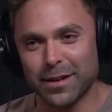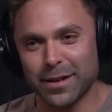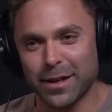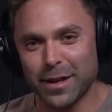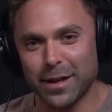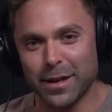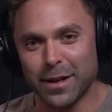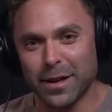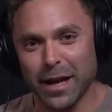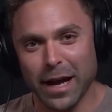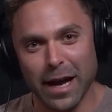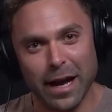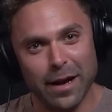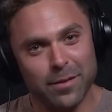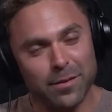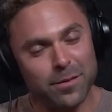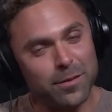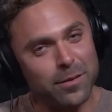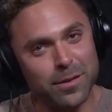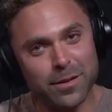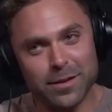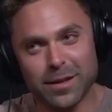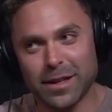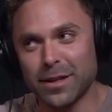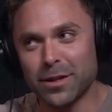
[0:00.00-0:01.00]

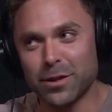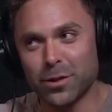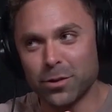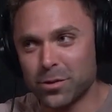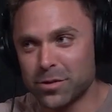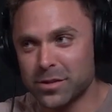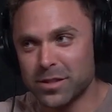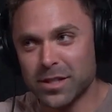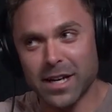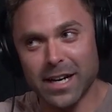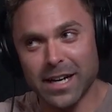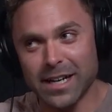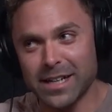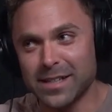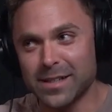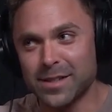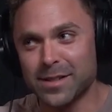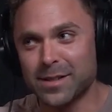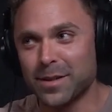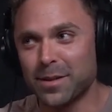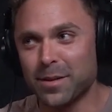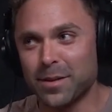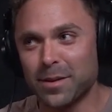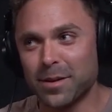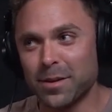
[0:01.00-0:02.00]
Then those
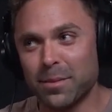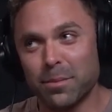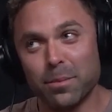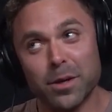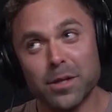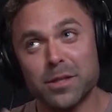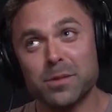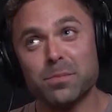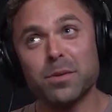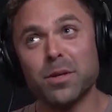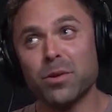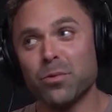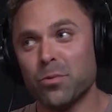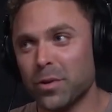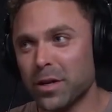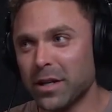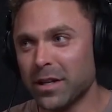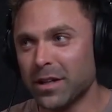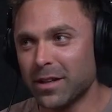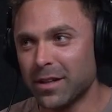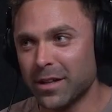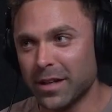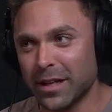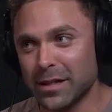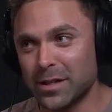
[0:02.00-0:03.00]
guys, they must be
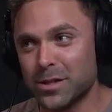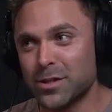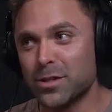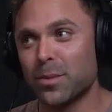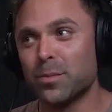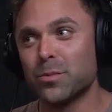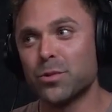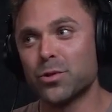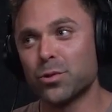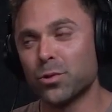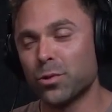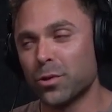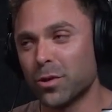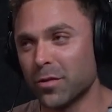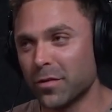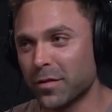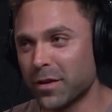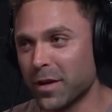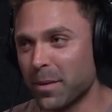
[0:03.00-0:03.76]
real in some sort of